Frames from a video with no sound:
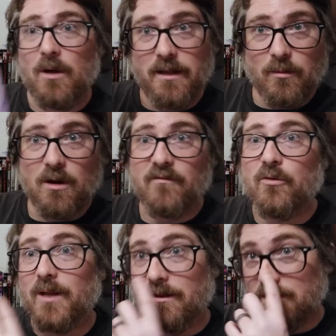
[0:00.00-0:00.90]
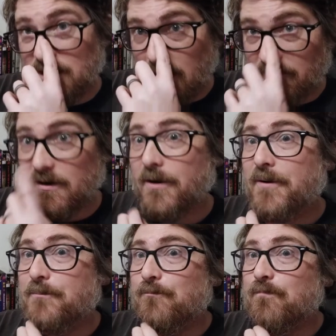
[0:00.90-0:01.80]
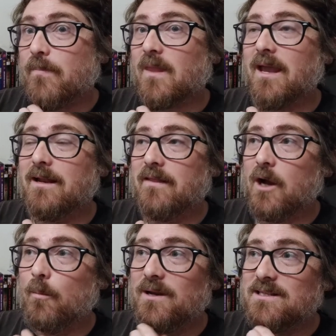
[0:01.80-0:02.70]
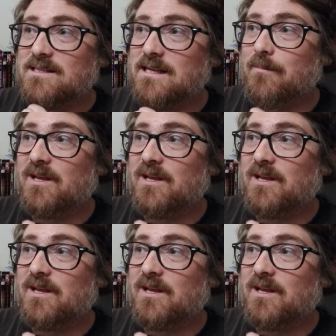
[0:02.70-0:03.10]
while they were off doing other stuff. And in the opening scene,